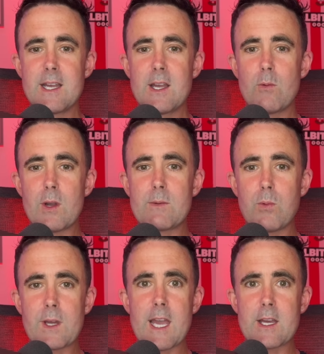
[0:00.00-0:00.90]
we'll
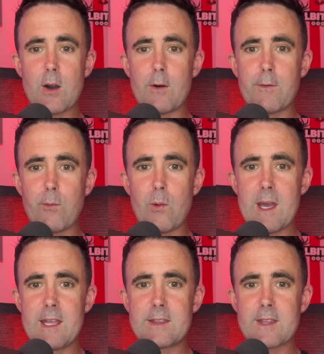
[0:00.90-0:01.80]
kick off
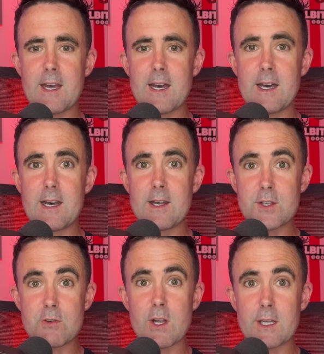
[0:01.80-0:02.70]
with
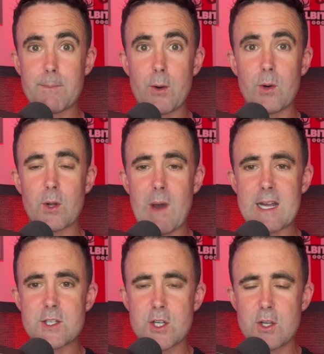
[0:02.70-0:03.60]
striker Paul
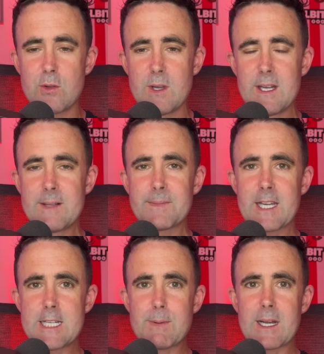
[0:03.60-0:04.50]
Onuachu.
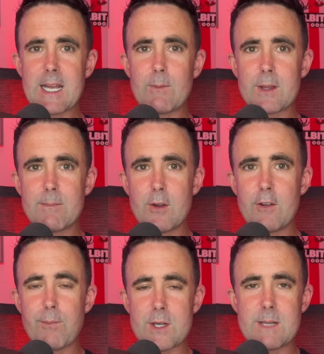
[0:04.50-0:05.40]
He's been linked with a
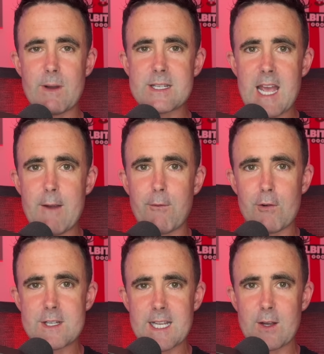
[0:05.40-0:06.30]
move pretty much
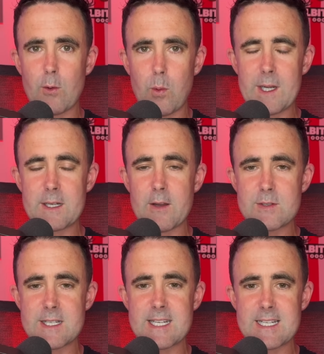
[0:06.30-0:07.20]
every single window
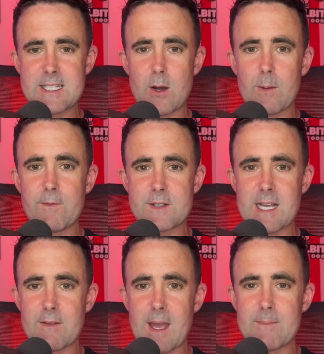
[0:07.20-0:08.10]
since he signed for
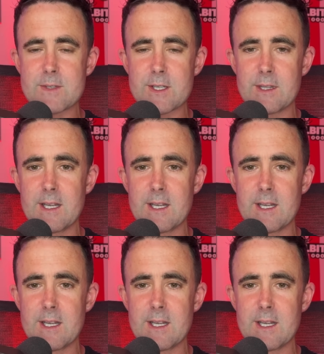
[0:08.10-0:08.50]
Southampton.